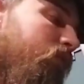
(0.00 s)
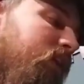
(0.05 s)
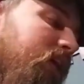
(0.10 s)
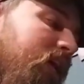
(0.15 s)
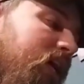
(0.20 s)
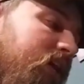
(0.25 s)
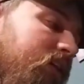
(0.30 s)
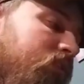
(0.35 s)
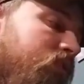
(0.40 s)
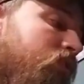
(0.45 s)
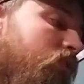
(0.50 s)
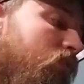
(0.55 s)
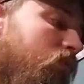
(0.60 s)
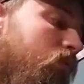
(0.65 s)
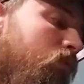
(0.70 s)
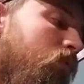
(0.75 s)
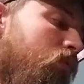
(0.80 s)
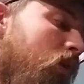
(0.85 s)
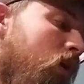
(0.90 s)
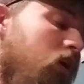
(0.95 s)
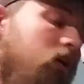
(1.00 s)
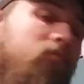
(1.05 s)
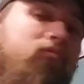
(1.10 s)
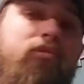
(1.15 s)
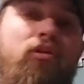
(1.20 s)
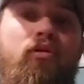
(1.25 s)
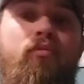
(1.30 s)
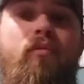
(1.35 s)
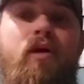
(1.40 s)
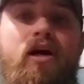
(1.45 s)
moving on to our
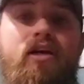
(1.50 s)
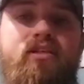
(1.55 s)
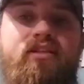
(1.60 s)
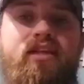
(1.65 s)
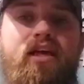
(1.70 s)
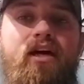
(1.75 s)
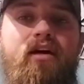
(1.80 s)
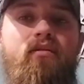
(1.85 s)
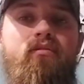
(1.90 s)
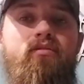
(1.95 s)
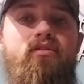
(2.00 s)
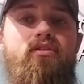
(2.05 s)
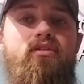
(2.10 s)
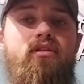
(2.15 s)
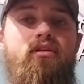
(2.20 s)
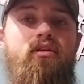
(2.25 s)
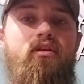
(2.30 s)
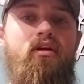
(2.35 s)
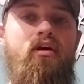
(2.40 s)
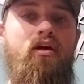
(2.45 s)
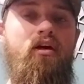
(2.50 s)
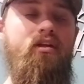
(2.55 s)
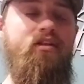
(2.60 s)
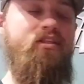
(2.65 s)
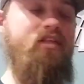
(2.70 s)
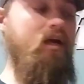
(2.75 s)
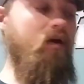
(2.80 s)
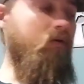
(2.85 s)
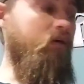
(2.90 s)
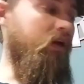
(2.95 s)
blue butt sows,
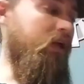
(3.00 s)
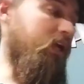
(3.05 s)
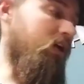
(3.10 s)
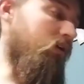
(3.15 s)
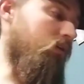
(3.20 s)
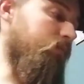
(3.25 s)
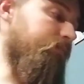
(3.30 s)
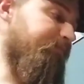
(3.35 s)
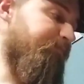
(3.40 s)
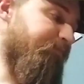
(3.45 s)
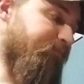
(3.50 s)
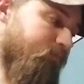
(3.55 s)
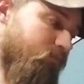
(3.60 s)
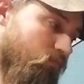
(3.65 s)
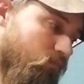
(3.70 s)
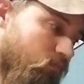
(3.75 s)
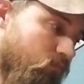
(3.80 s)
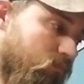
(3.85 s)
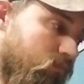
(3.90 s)
sow and gilt.